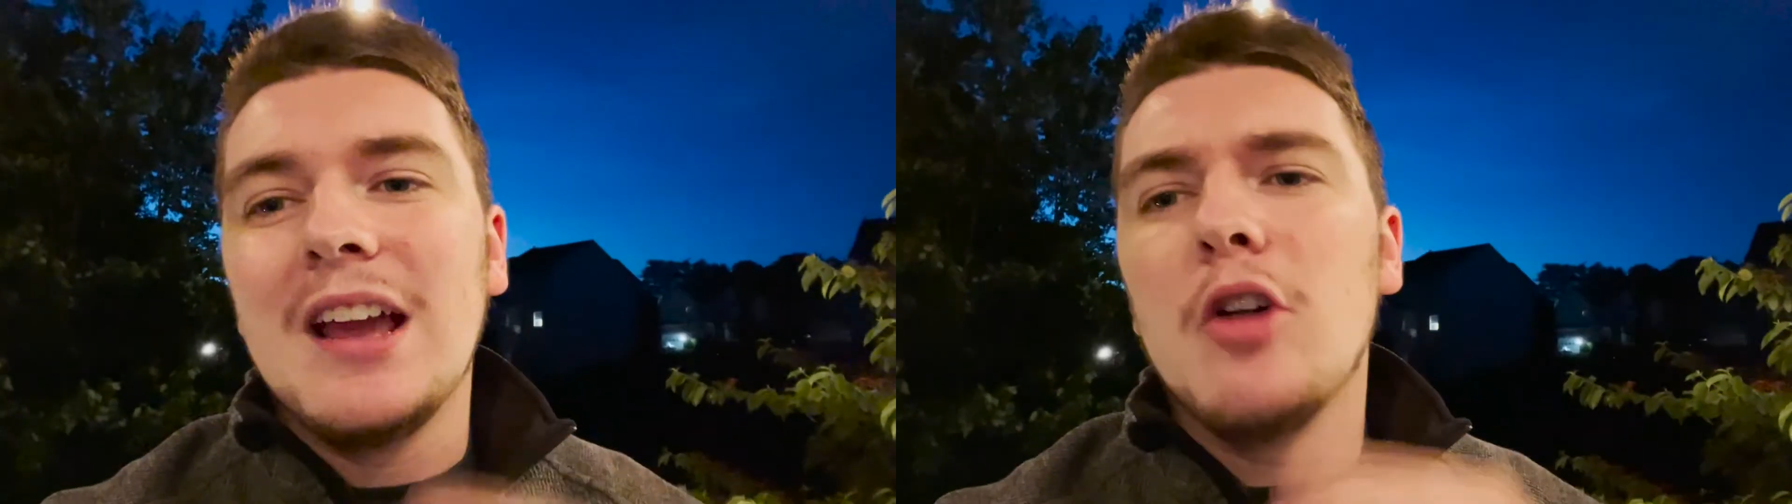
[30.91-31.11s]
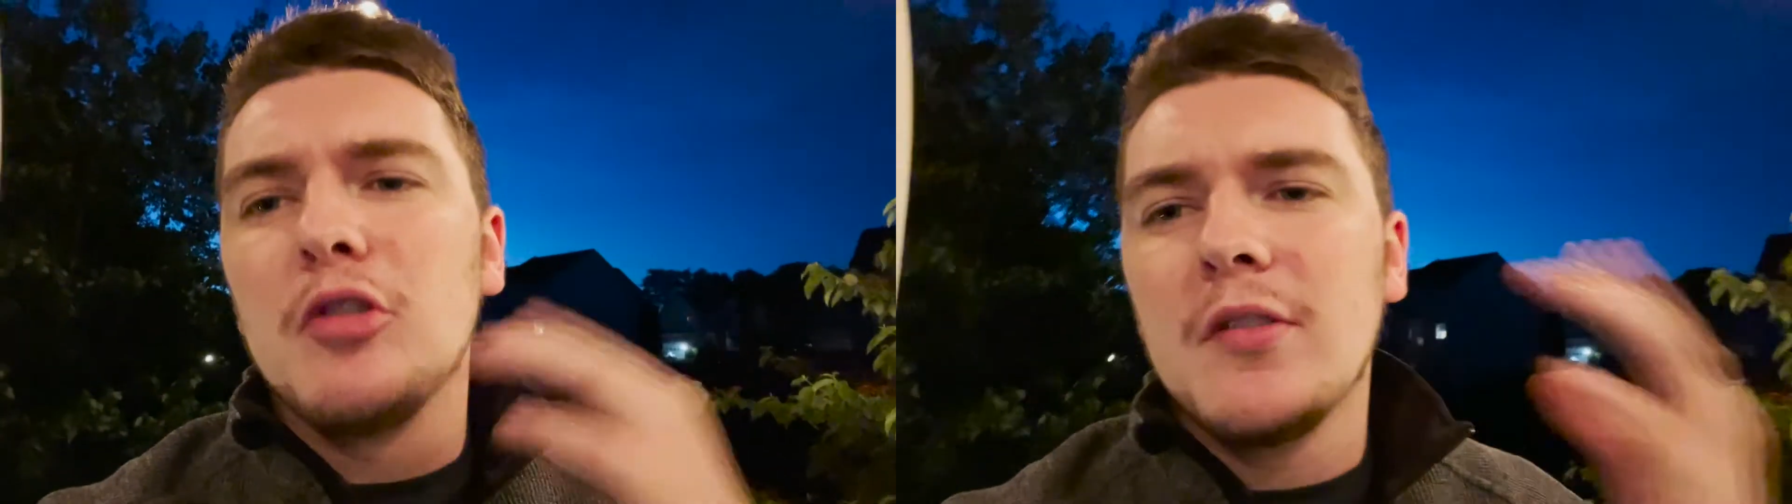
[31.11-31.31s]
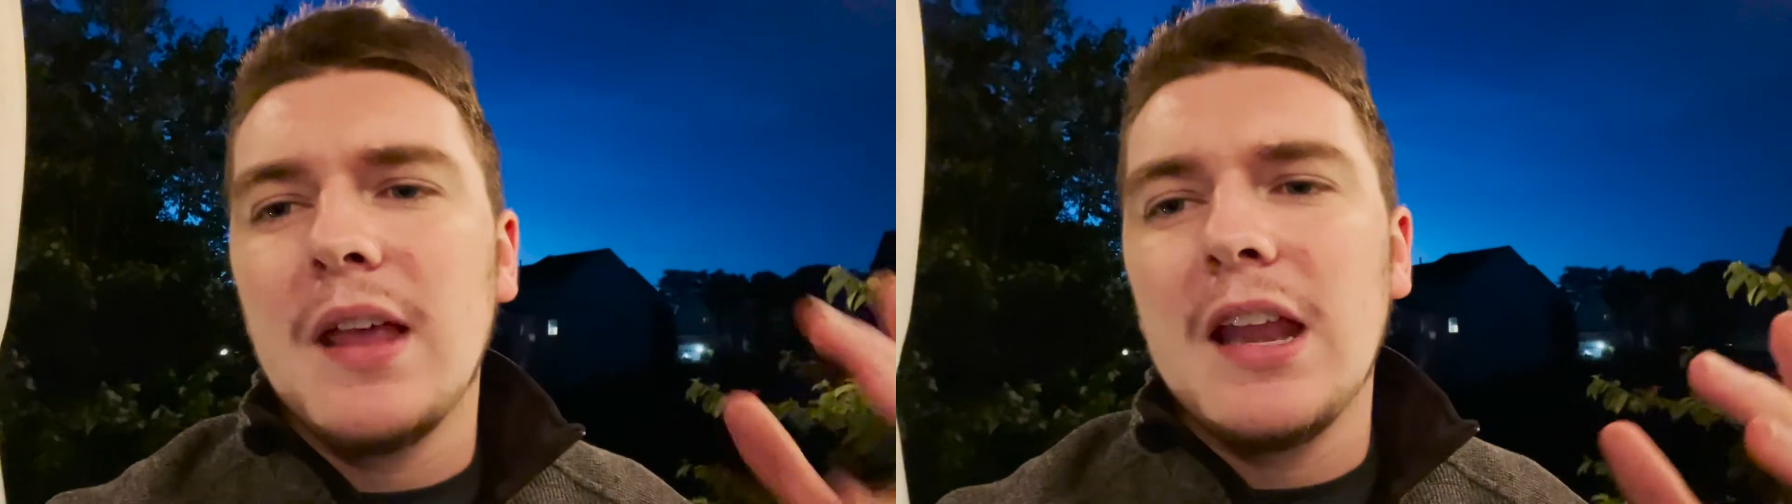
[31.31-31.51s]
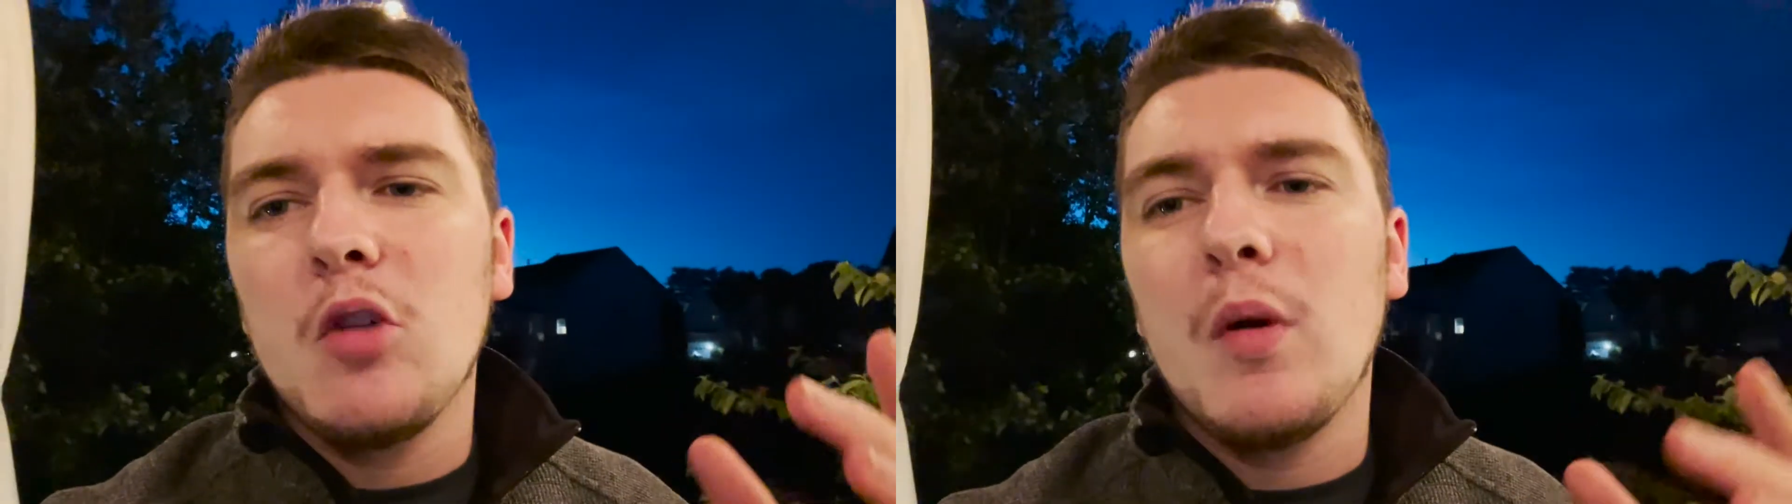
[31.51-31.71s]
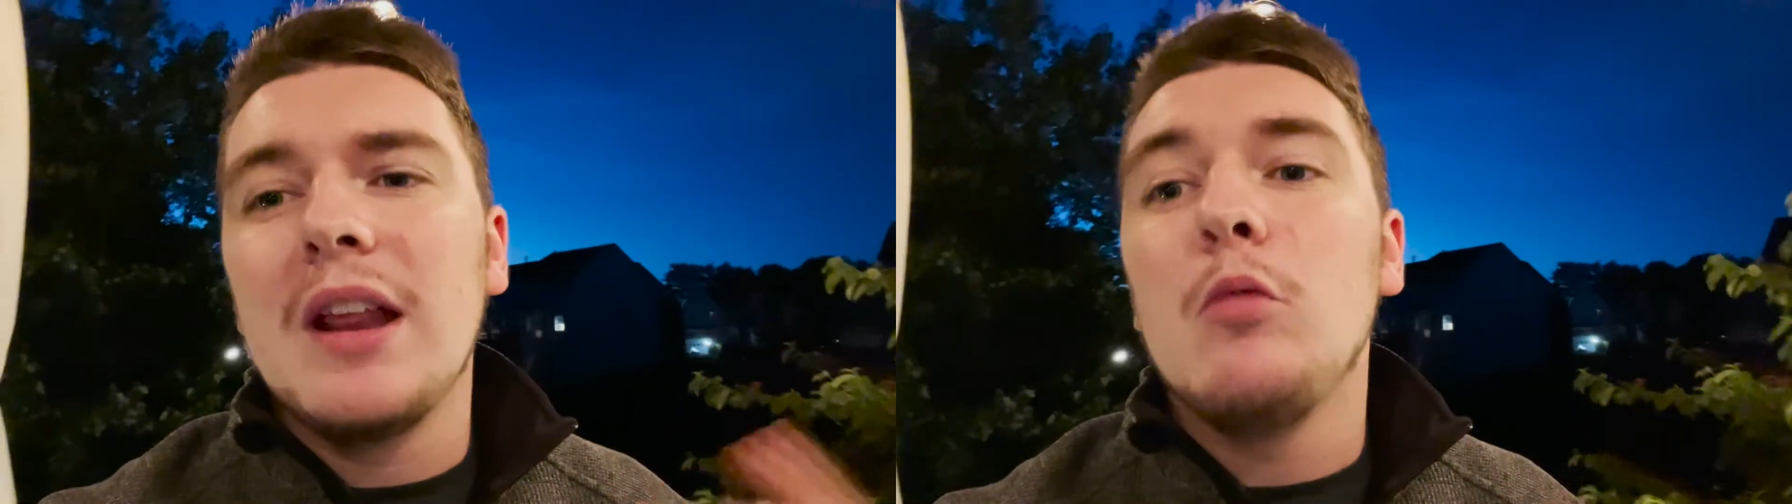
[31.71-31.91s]
understanding
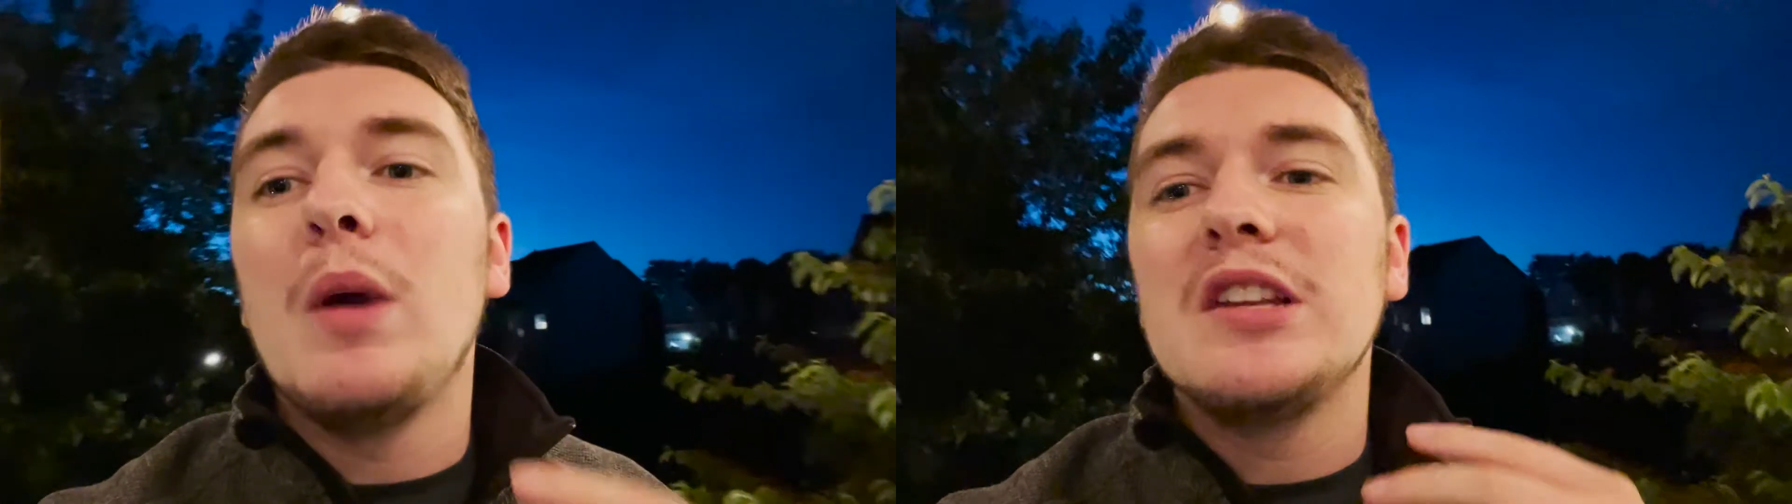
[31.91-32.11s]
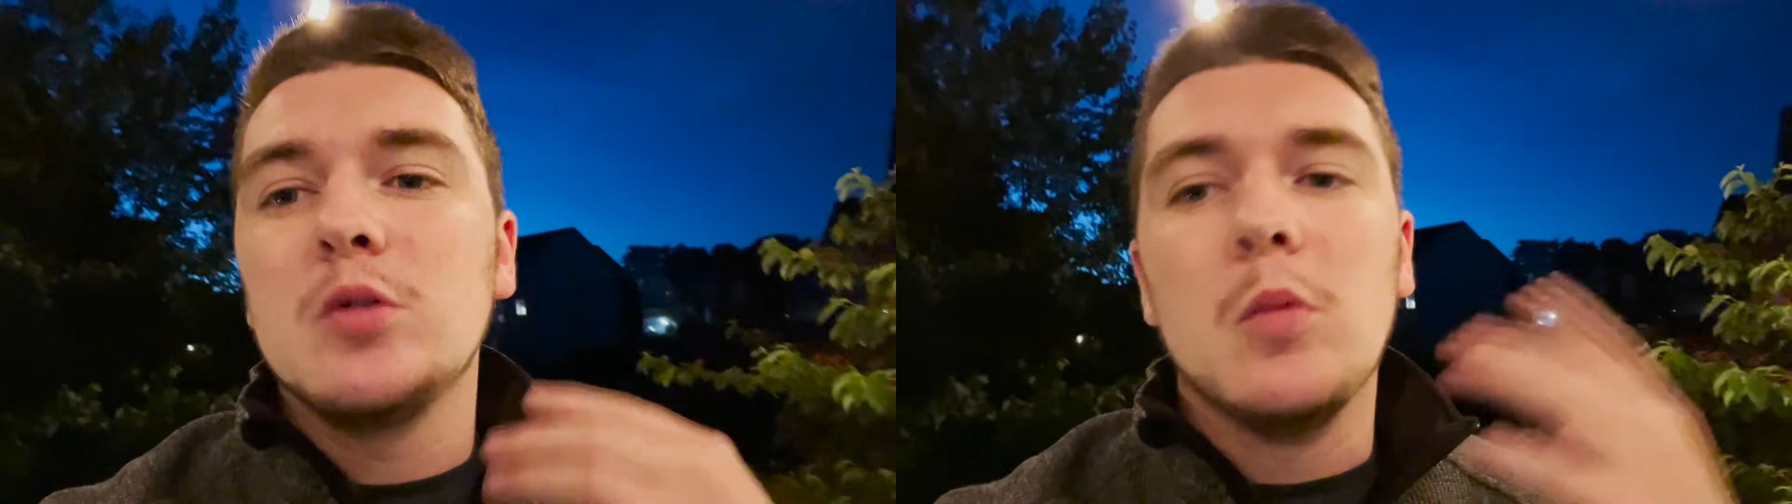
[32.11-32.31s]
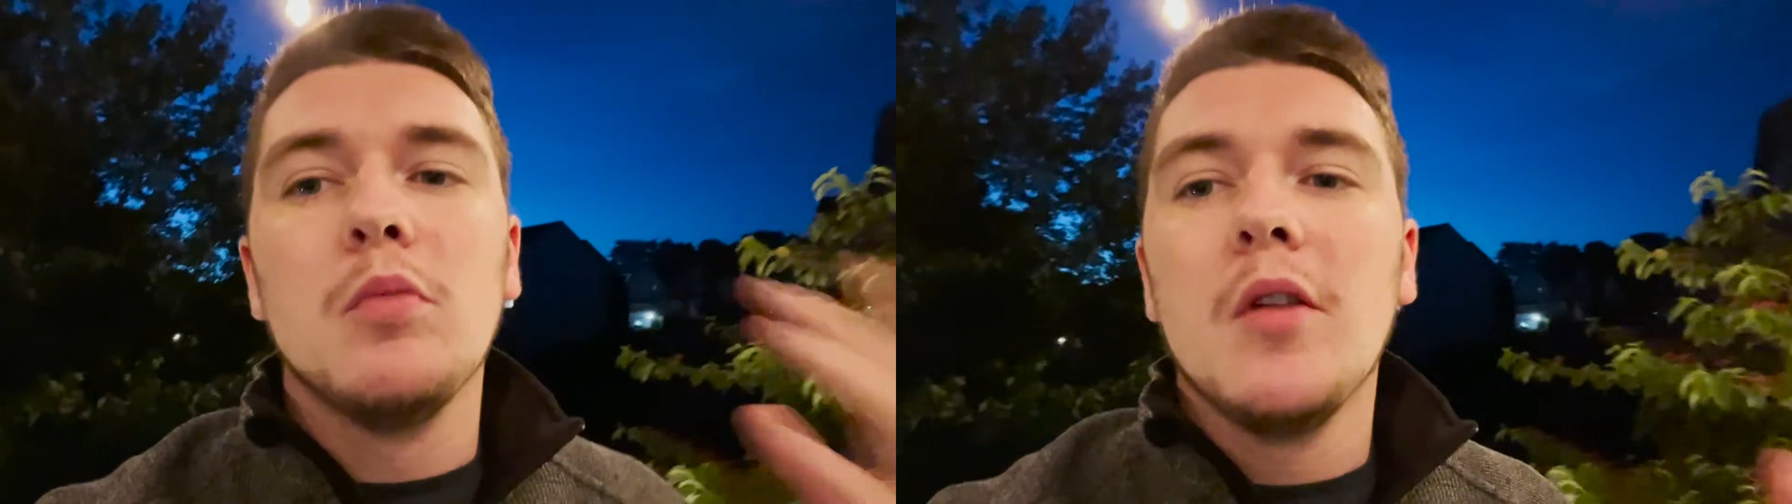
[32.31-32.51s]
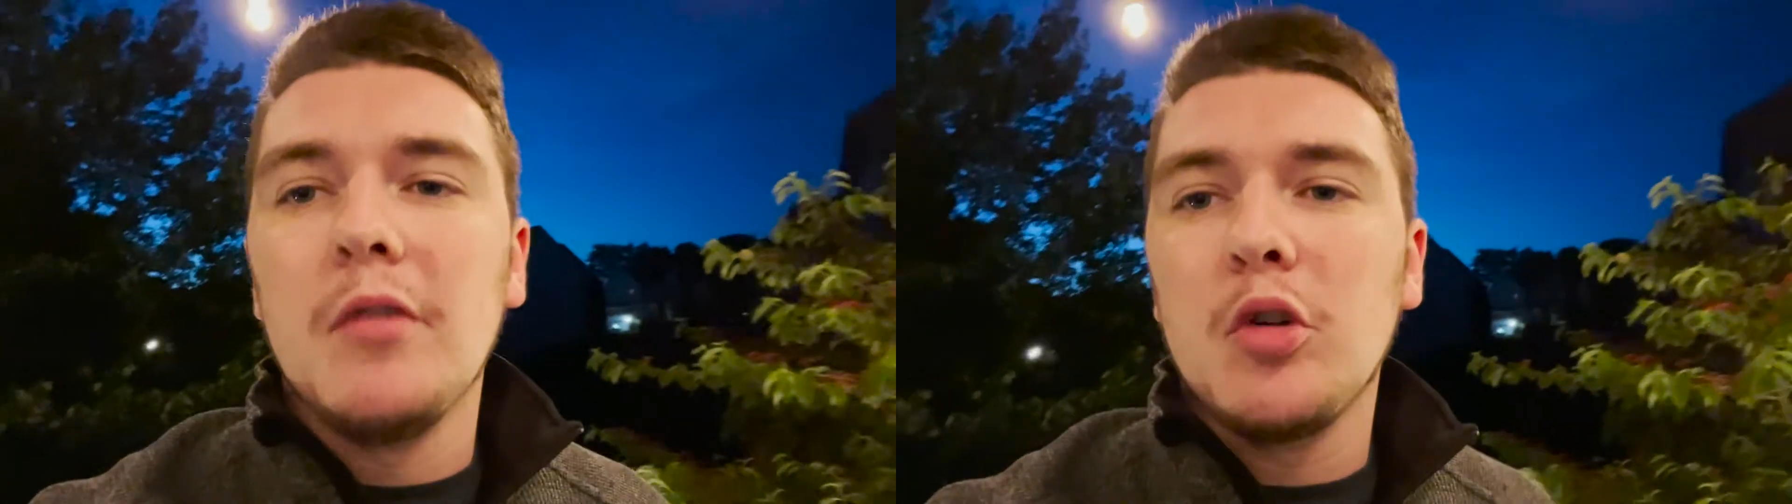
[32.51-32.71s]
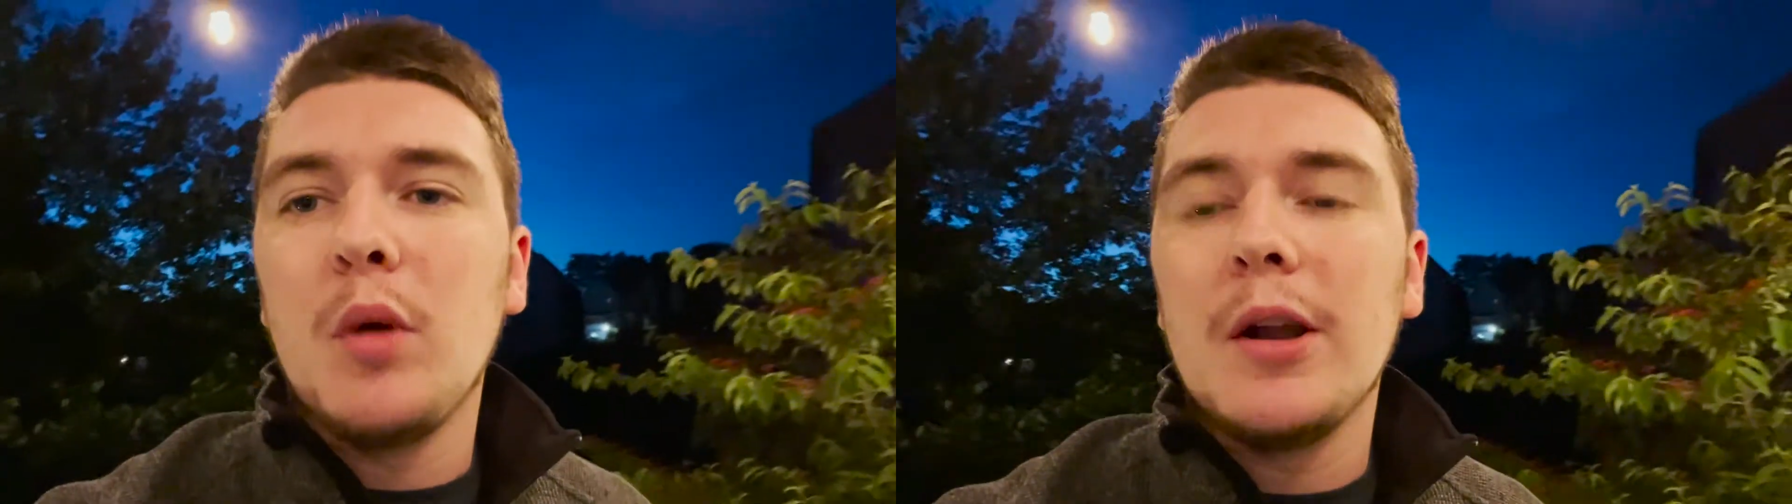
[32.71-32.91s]
credit and ways to improve
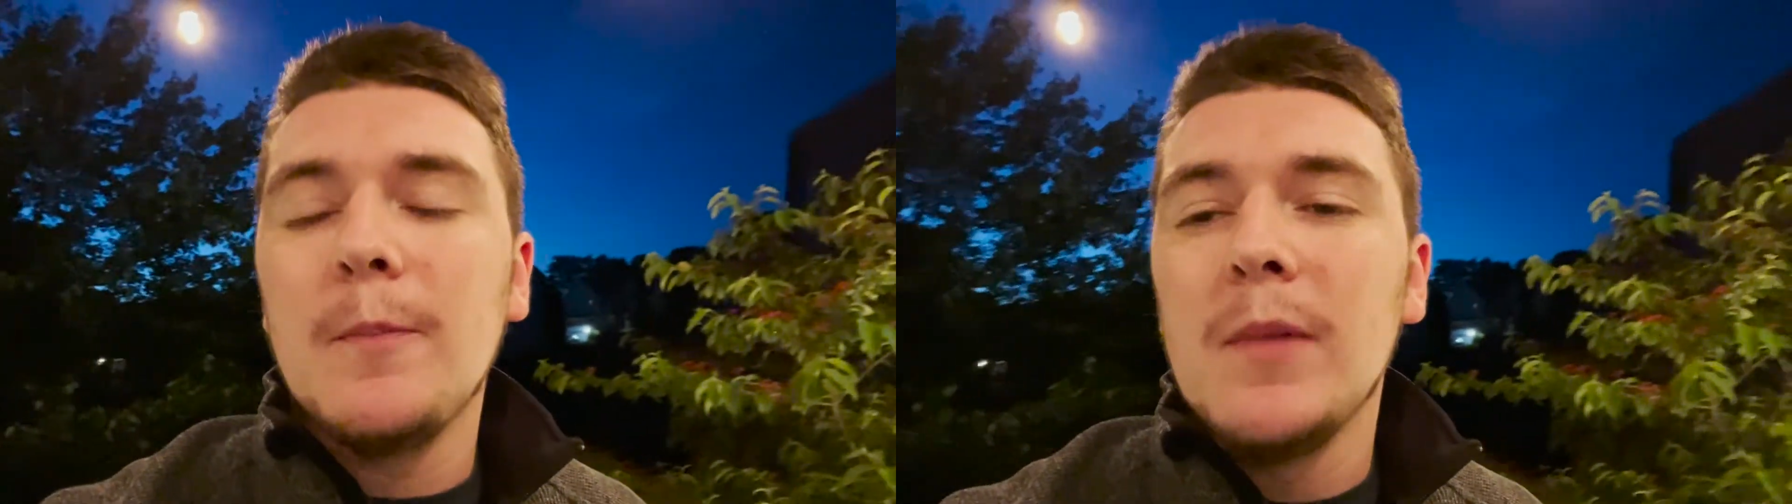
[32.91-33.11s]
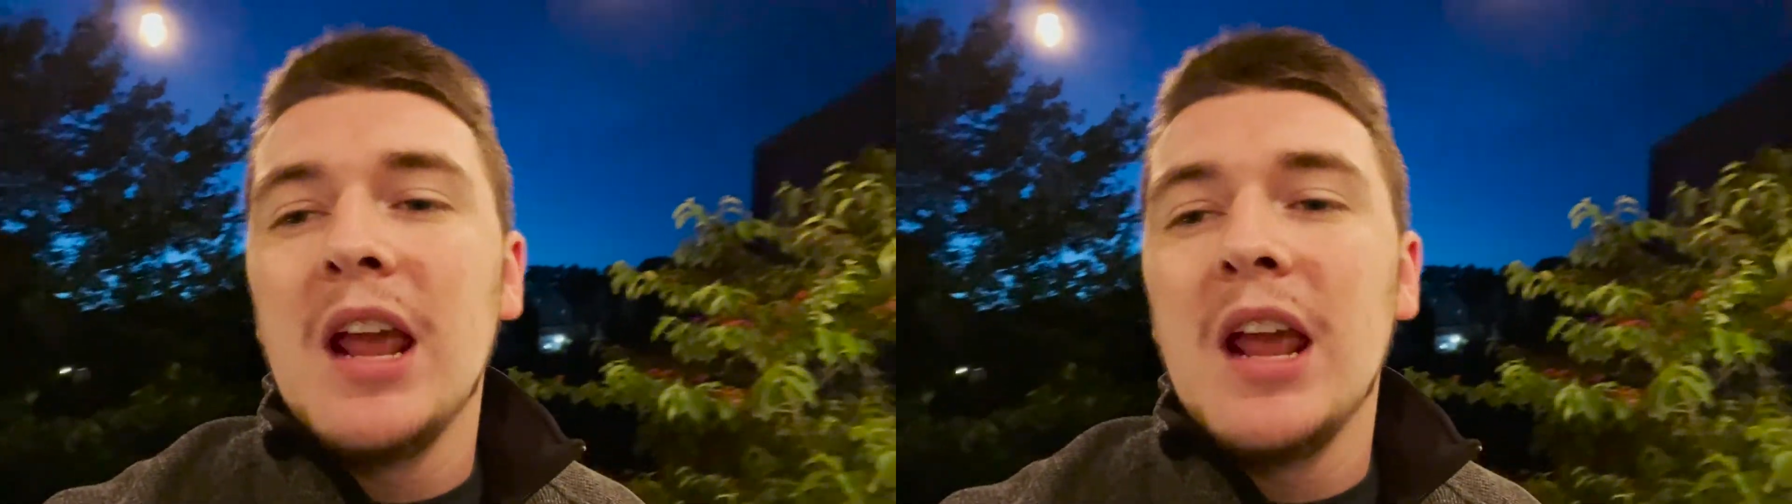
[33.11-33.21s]
your credit.